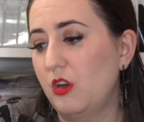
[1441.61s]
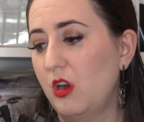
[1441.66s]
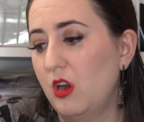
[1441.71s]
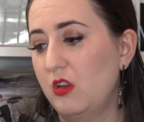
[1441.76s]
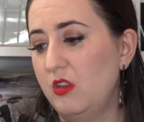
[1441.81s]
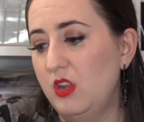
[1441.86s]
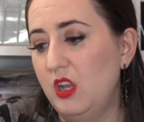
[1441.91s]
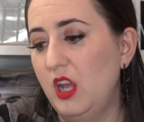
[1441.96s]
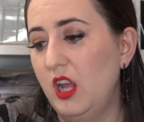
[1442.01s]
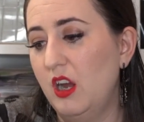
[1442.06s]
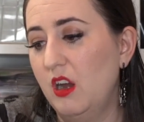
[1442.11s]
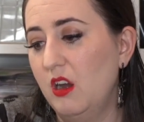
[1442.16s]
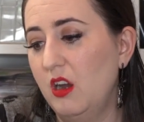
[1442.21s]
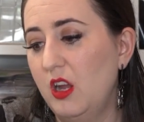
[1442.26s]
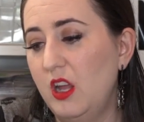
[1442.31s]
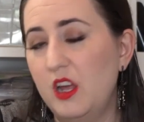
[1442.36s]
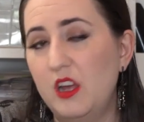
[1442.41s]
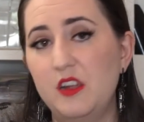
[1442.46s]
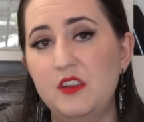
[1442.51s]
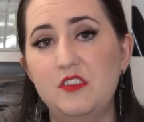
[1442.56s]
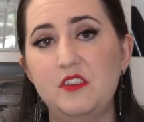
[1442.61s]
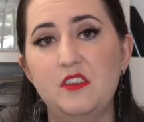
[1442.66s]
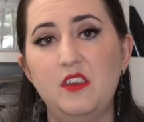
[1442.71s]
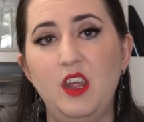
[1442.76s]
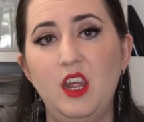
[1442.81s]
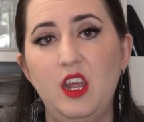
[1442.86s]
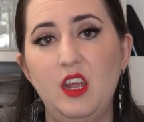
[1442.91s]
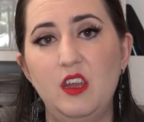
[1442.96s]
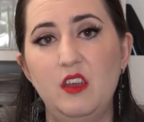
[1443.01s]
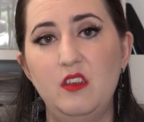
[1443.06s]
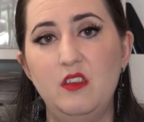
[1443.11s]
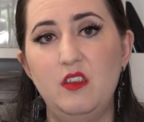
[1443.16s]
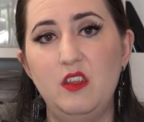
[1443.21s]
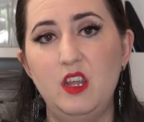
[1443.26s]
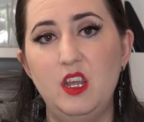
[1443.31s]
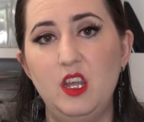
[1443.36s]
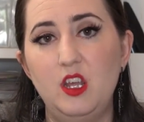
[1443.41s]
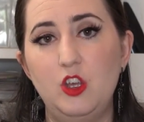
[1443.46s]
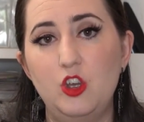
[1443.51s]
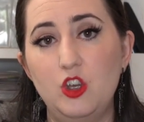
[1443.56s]
are the areas and
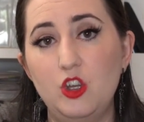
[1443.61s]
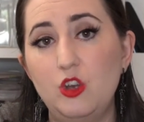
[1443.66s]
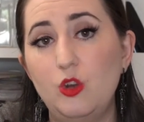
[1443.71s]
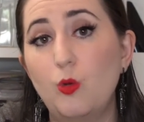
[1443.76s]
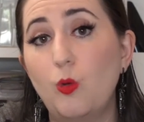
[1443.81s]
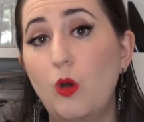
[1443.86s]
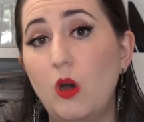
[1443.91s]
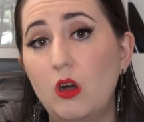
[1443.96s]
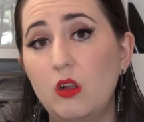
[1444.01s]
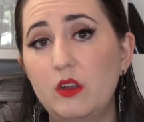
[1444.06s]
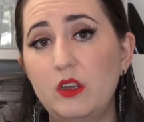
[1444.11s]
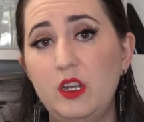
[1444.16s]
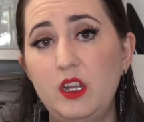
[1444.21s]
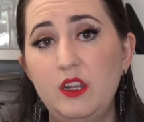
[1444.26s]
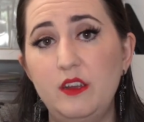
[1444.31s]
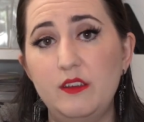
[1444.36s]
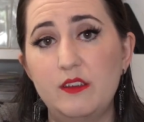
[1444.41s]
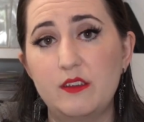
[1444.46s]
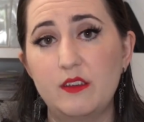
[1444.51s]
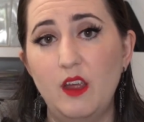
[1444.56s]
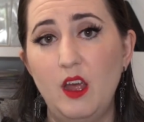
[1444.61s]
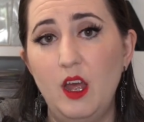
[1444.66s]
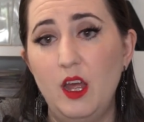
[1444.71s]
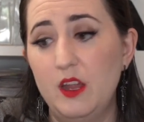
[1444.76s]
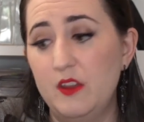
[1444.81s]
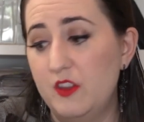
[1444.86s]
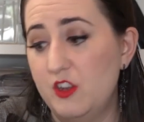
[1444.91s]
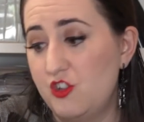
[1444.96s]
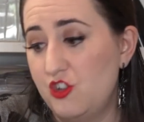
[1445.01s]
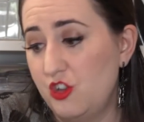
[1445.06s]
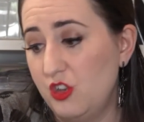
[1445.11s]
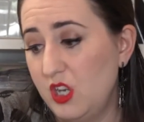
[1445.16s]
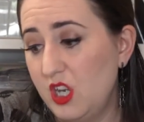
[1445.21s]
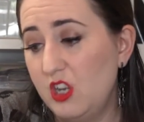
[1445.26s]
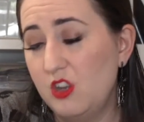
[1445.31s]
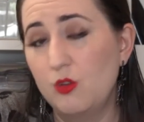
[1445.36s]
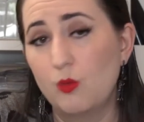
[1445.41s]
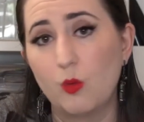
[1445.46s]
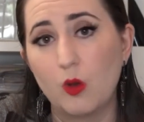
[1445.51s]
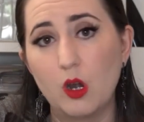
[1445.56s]
the good qualities that you
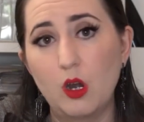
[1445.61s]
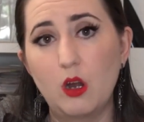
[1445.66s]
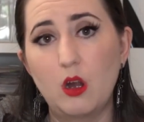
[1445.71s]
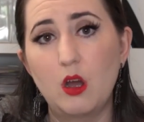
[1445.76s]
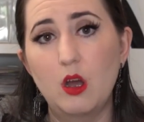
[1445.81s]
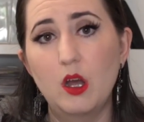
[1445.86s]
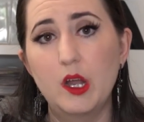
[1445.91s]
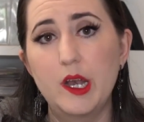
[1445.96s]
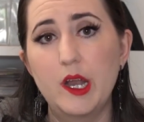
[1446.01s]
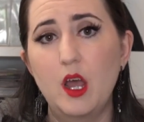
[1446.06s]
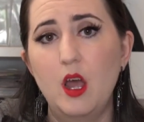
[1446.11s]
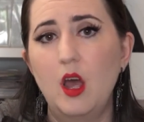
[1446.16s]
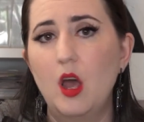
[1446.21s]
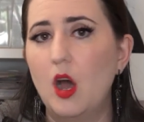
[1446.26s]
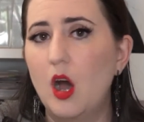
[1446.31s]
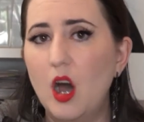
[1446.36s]
need to work on.